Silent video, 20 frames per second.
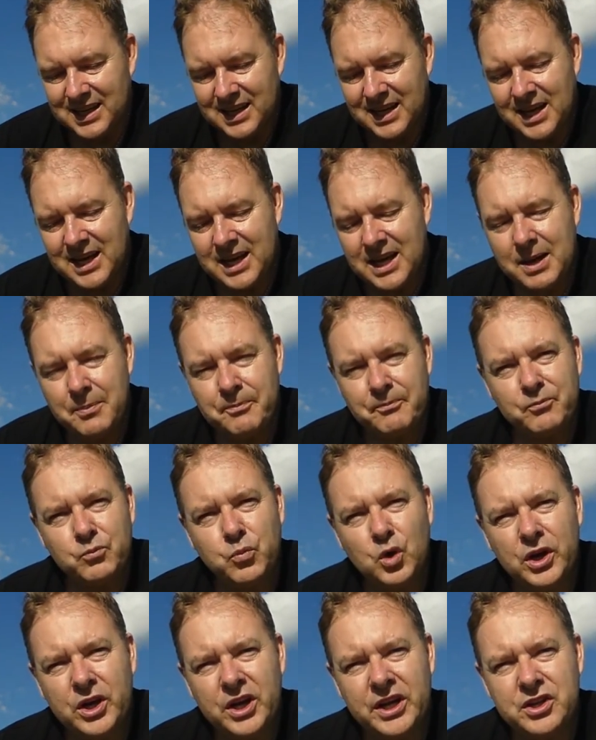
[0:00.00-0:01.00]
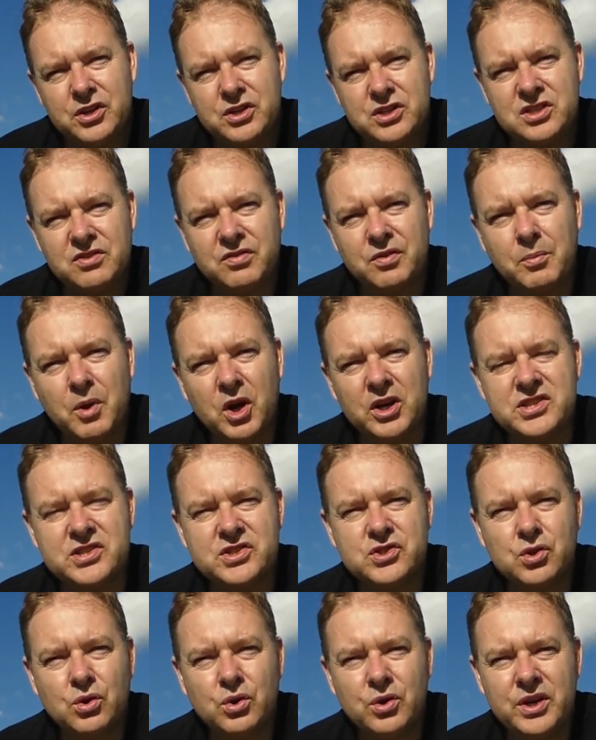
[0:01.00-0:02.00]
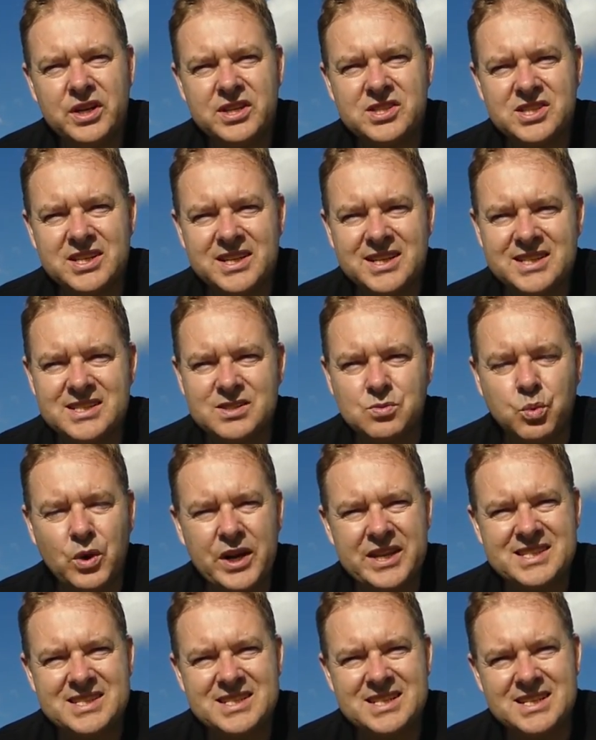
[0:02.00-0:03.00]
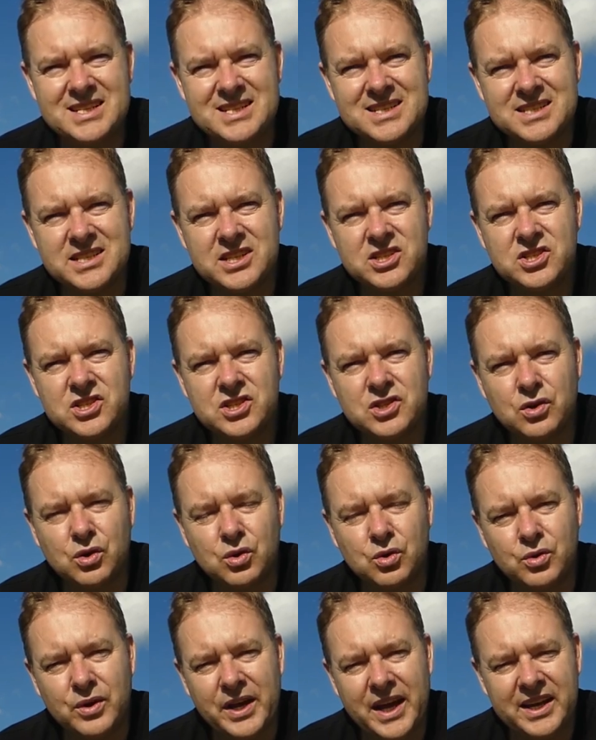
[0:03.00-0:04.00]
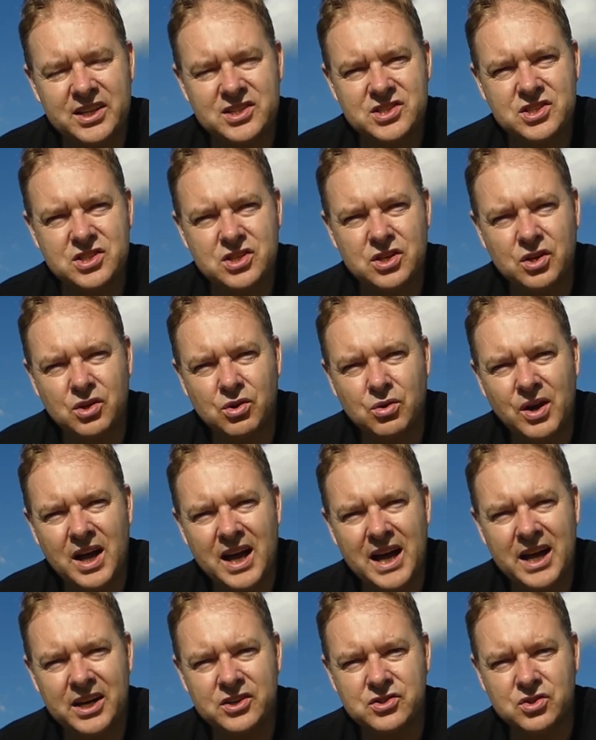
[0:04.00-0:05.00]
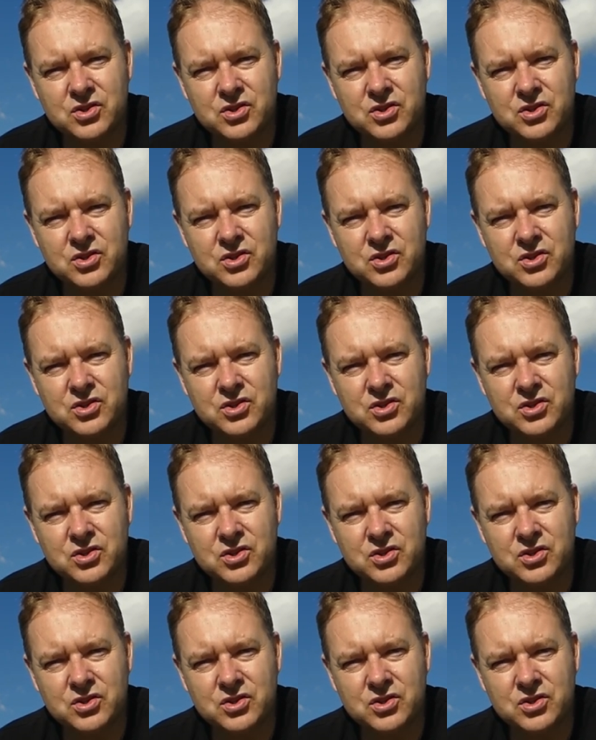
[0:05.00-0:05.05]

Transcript: What I use for my storage is Western Digital external hard